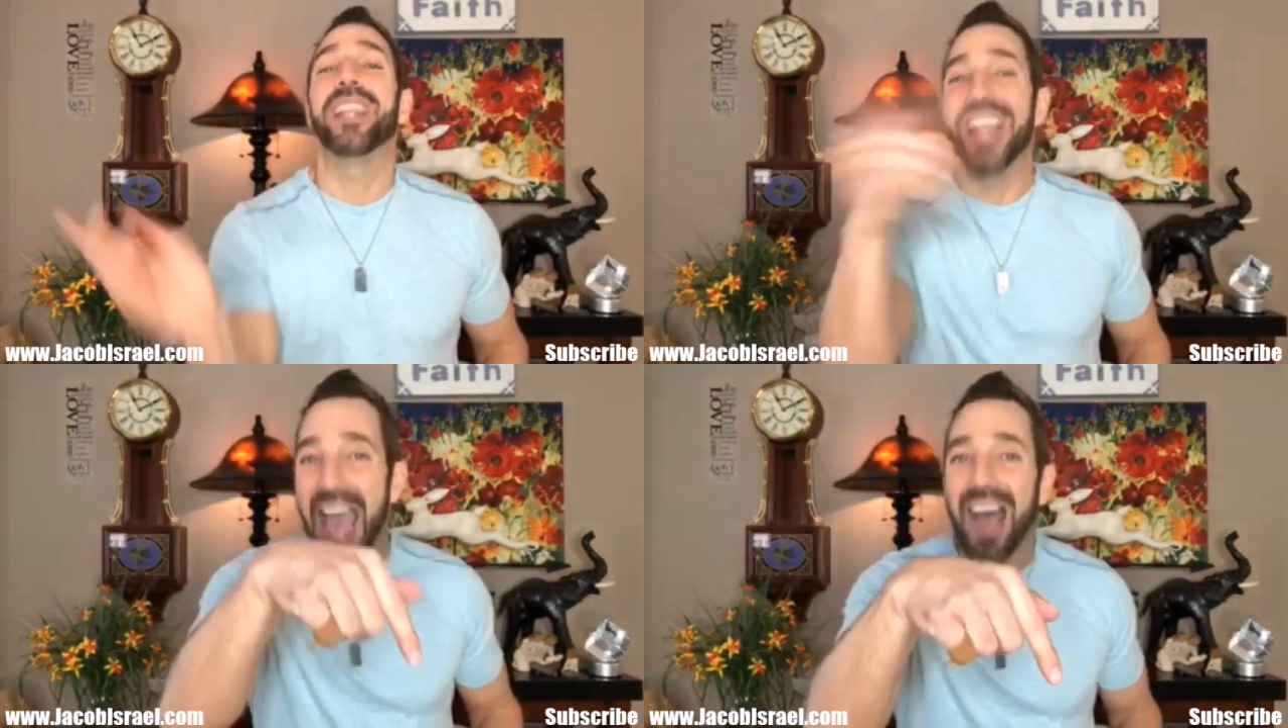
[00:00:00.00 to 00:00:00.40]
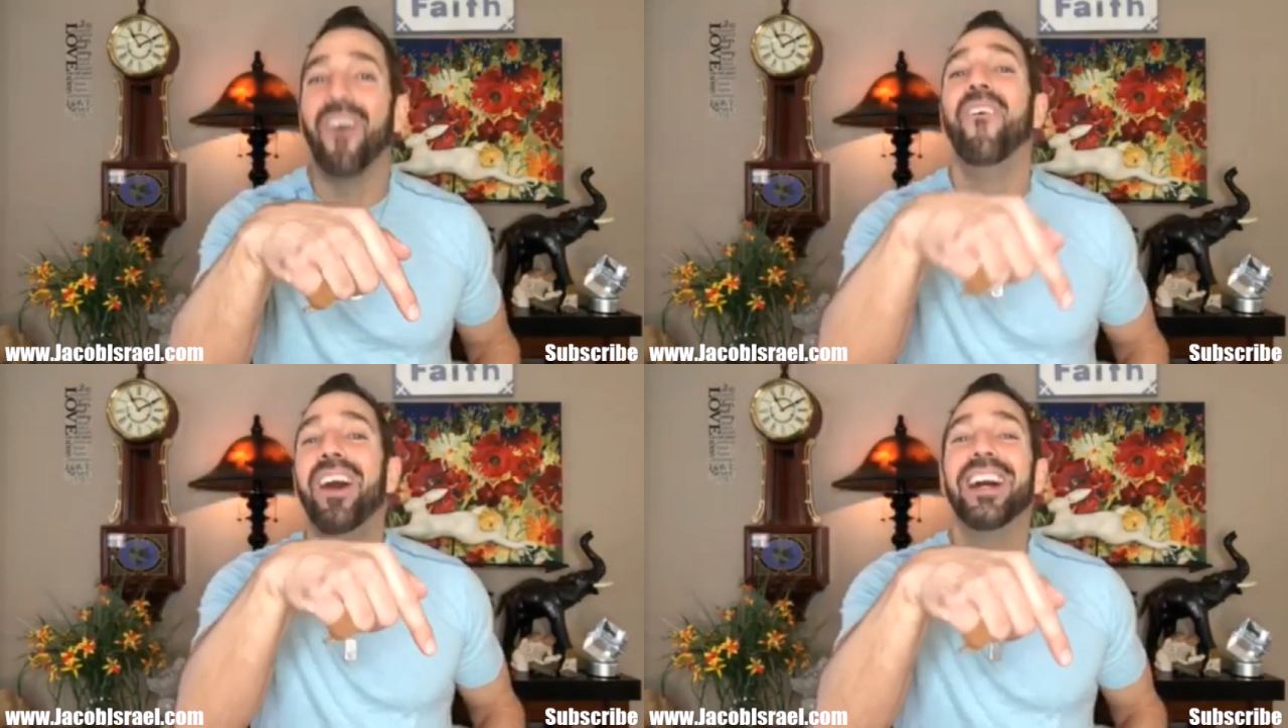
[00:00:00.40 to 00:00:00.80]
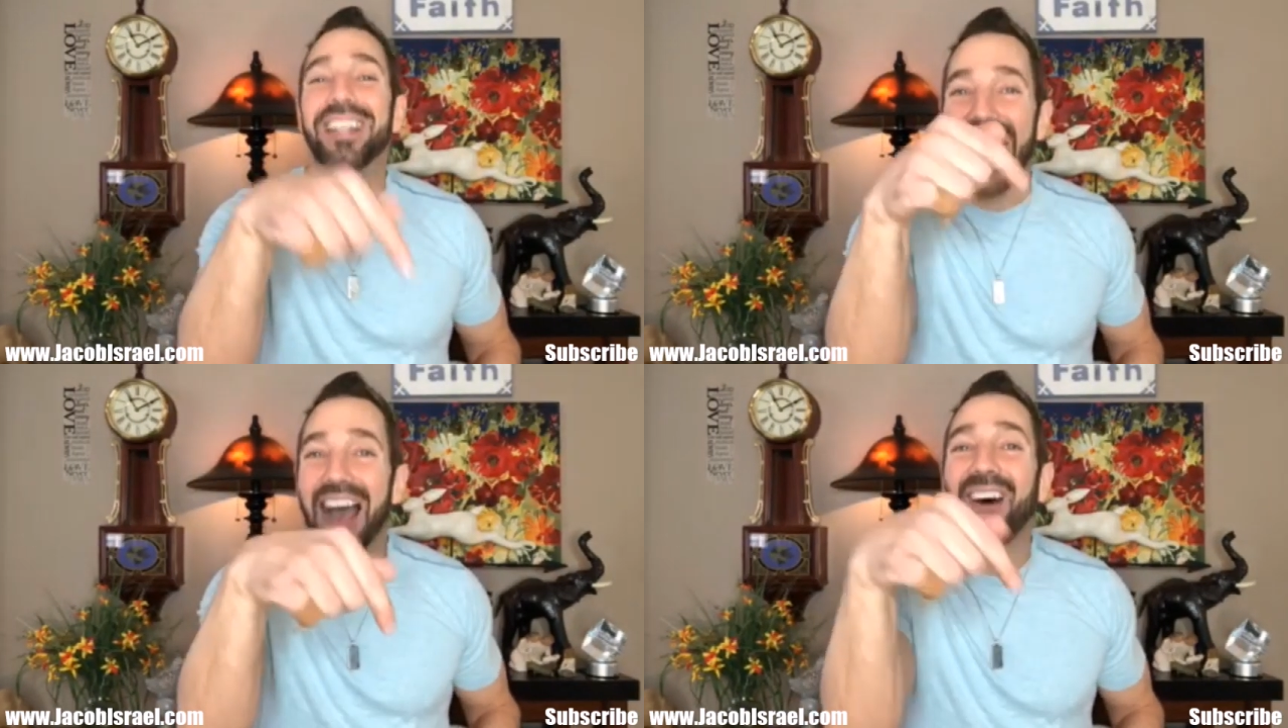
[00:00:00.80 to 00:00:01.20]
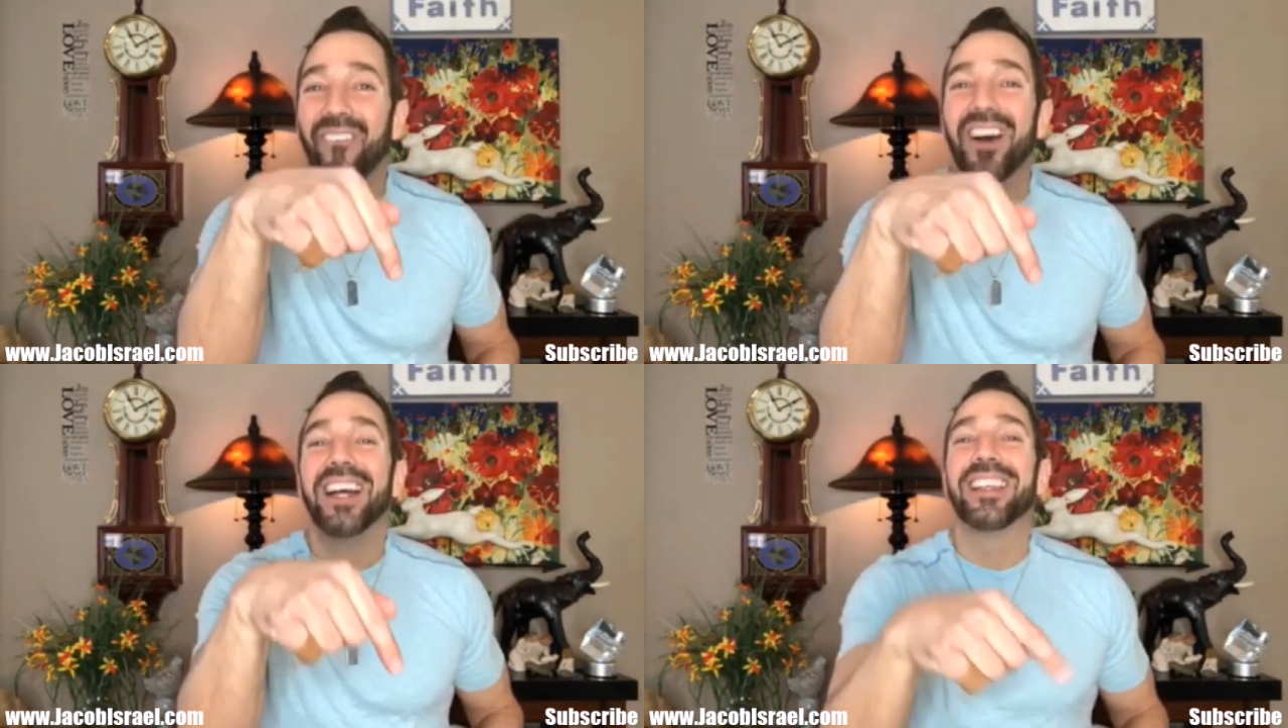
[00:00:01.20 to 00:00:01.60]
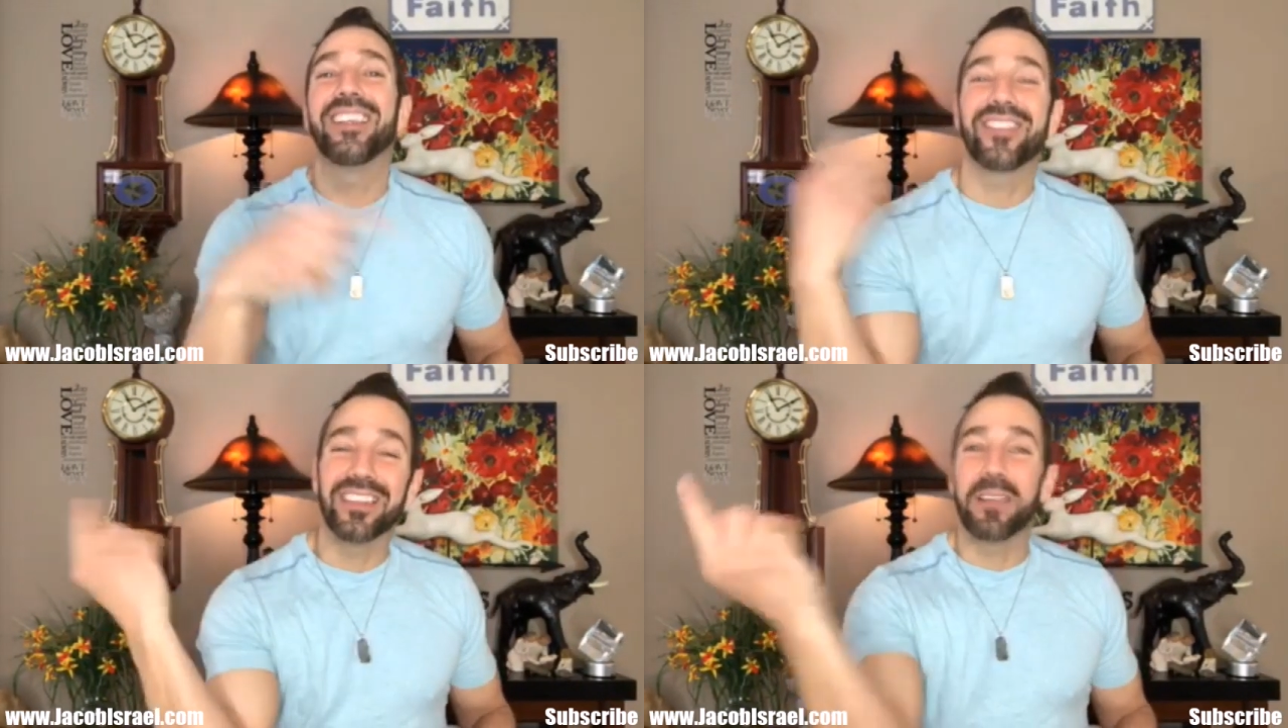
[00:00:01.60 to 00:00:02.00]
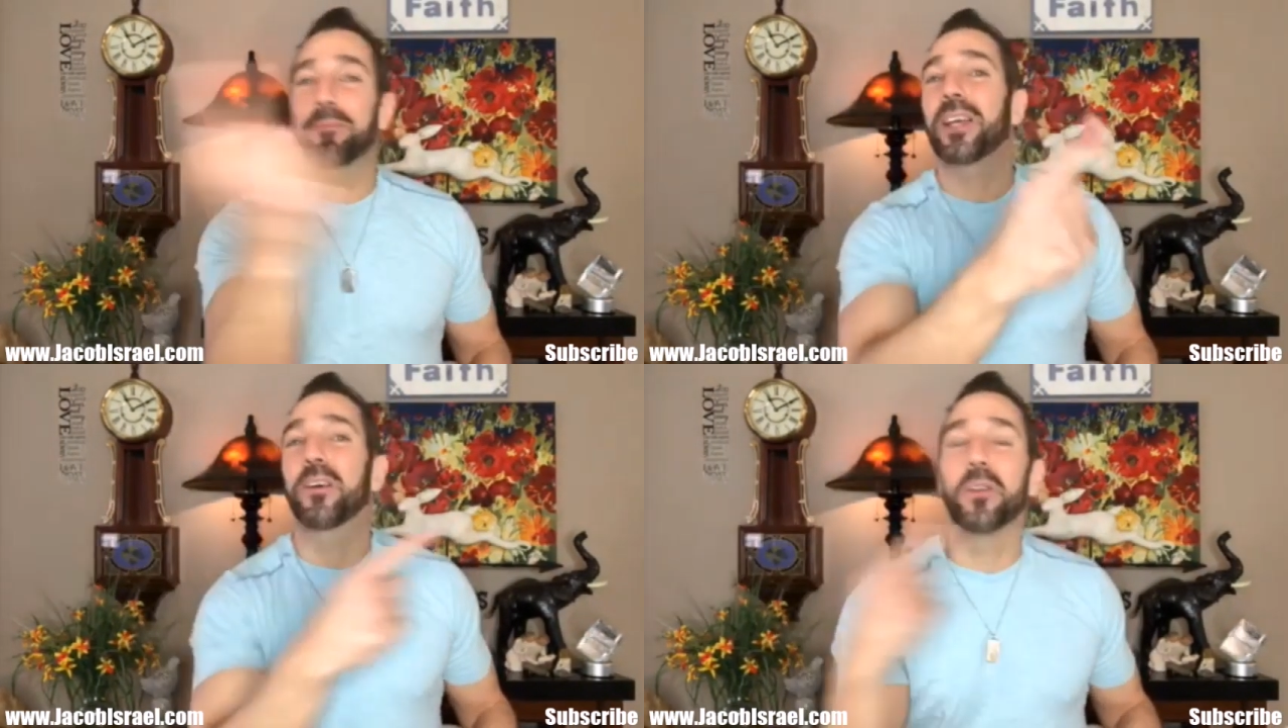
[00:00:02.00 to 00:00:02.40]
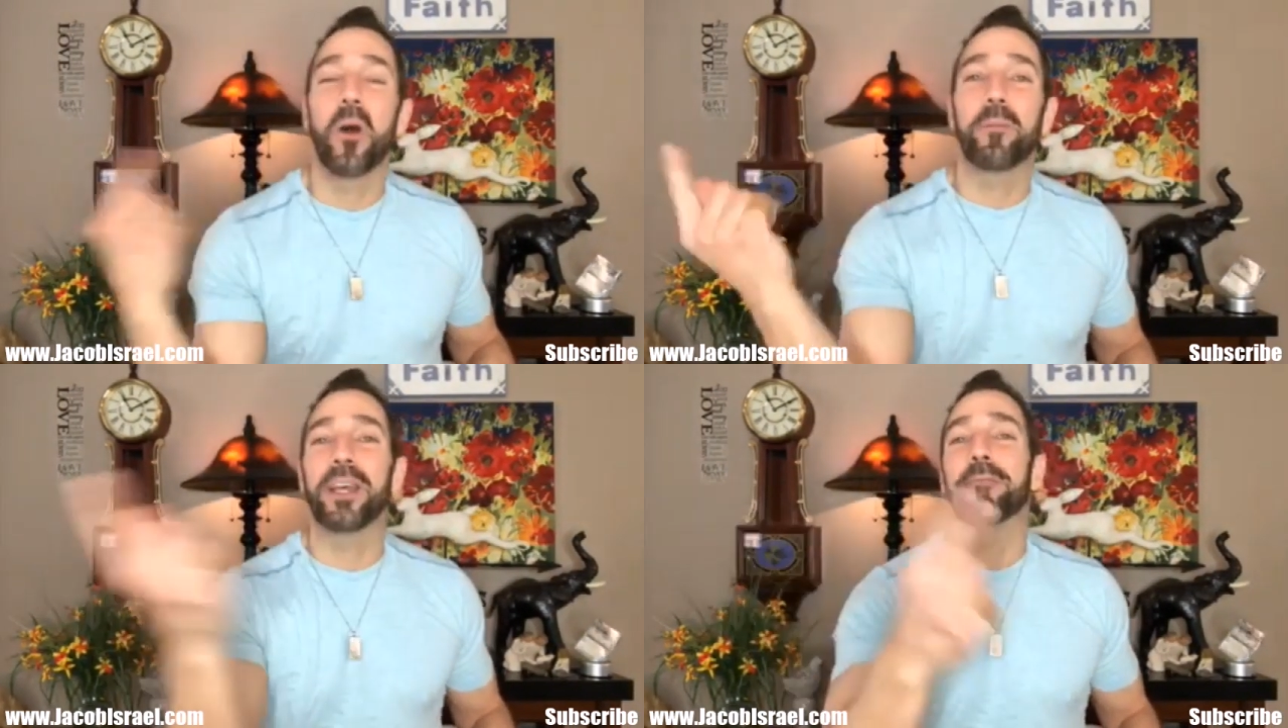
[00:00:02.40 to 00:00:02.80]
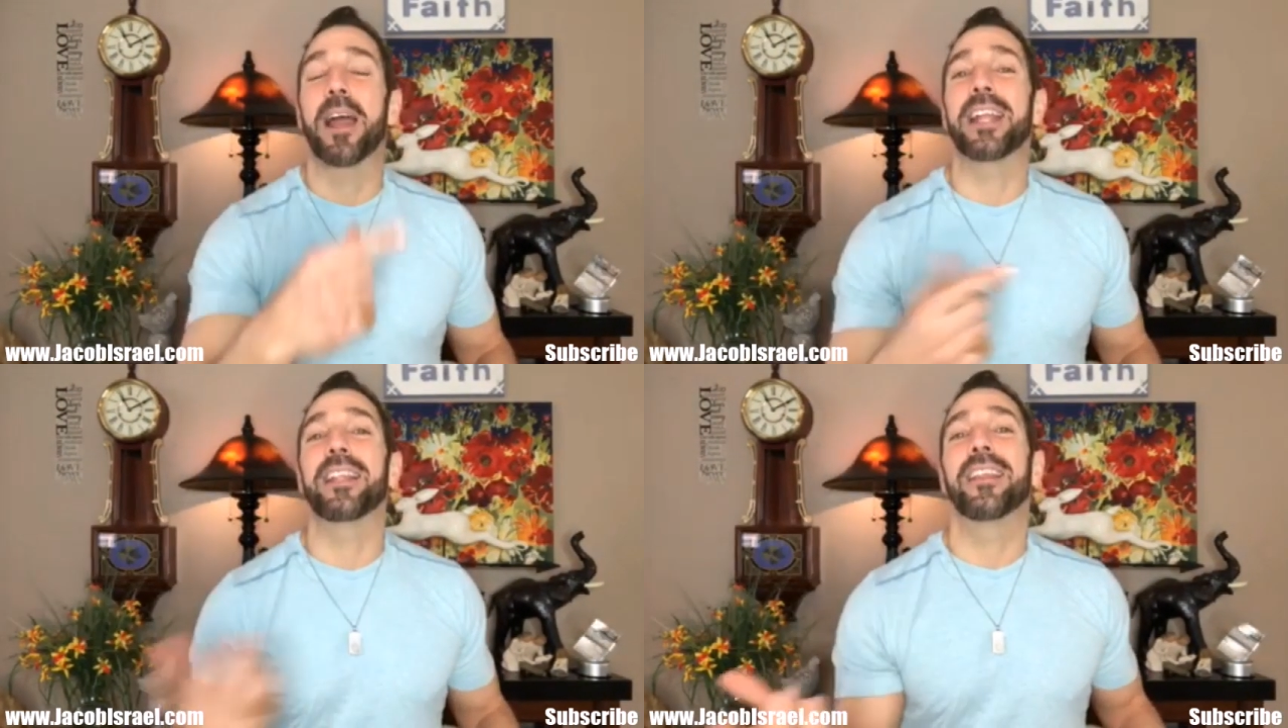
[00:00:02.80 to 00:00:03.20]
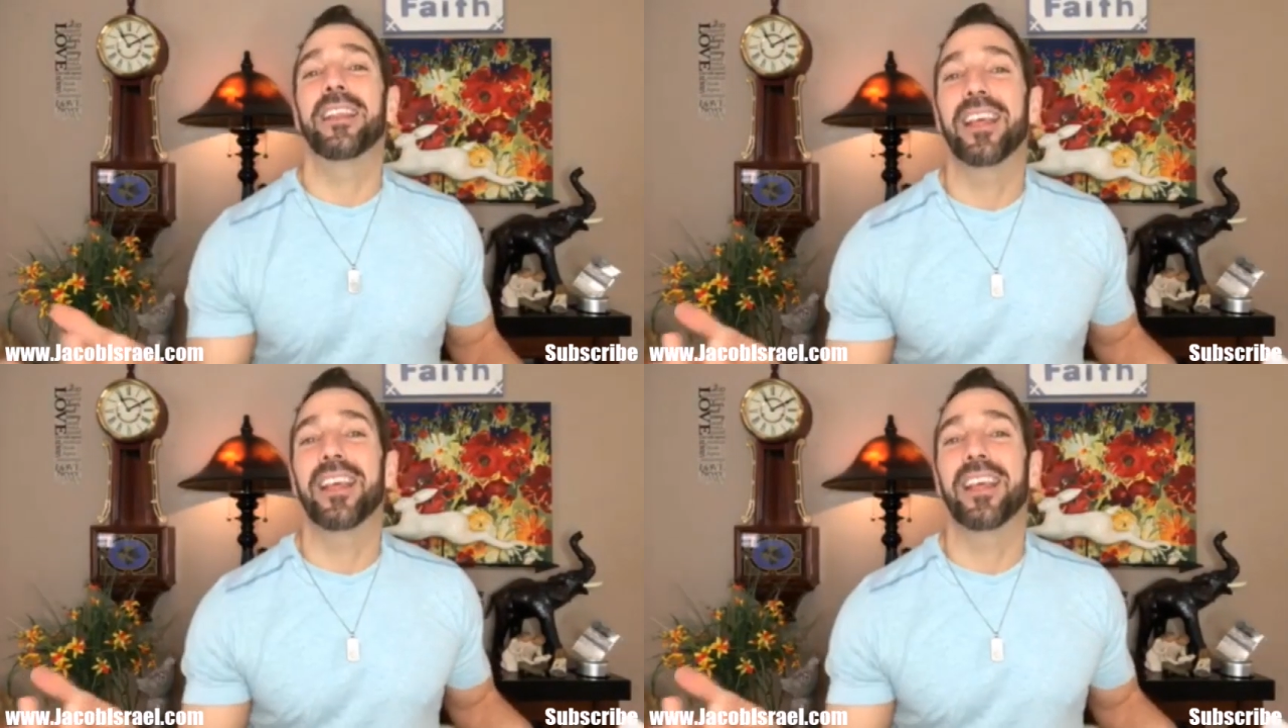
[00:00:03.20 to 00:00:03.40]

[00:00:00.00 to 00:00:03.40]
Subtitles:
But now, this elliptical orbit, right?